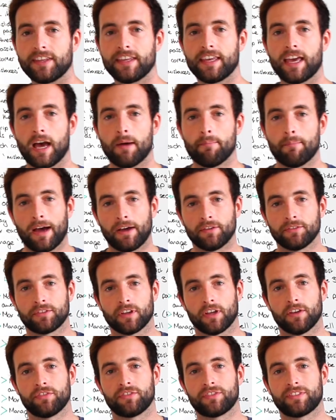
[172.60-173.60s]
the amount
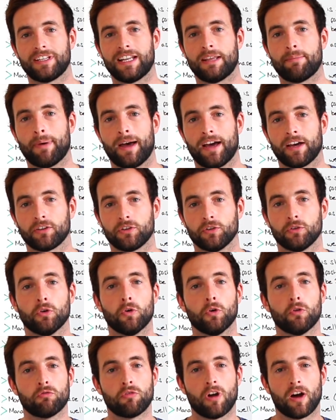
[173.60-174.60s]
of slip angle,
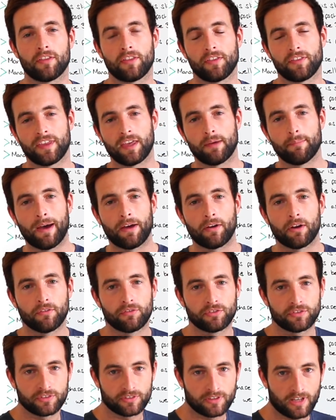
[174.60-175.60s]
or rather the amount of
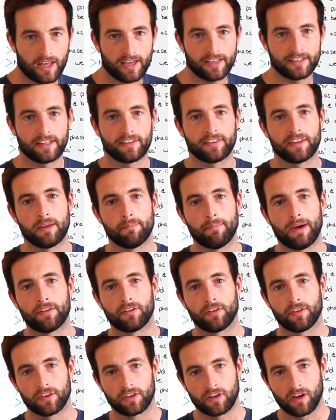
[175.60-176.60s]
sliding, the
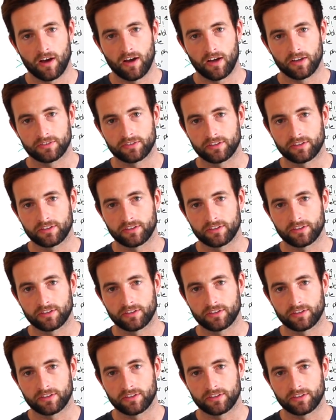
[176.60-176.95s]
amount that the car